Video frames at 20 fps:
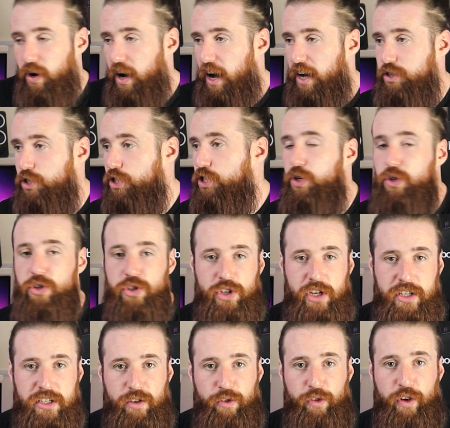I just couldn't
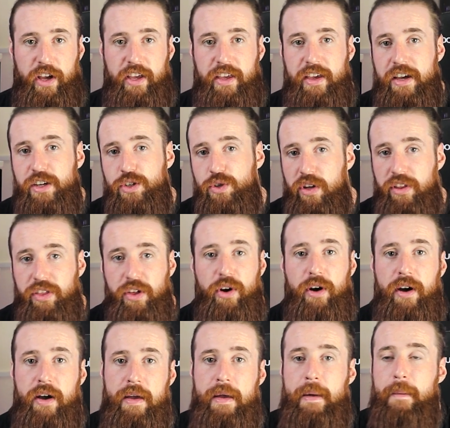justify it yet. So I
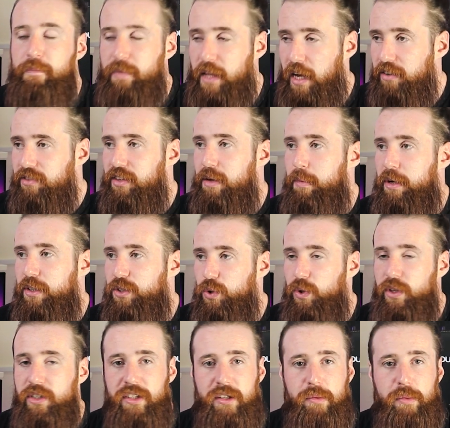thought, I'll dip my
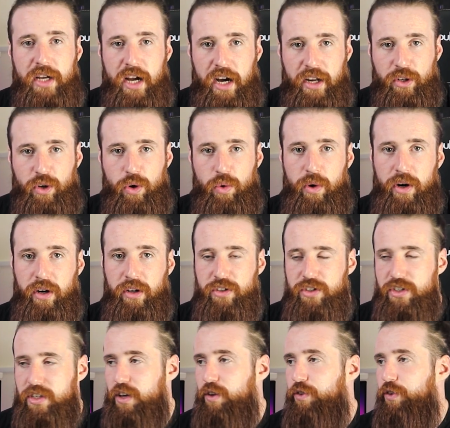toe into the mechanical world,
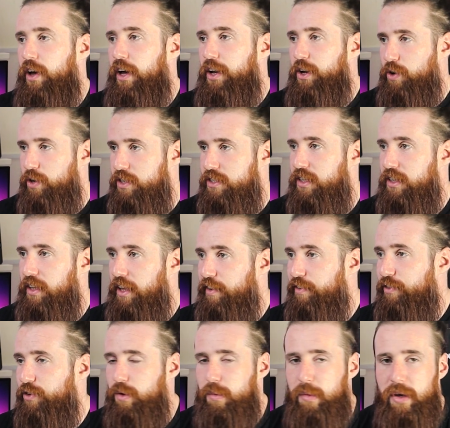see if it annoys the
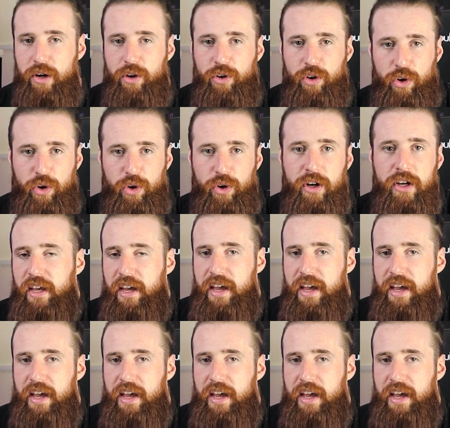life out of me or no.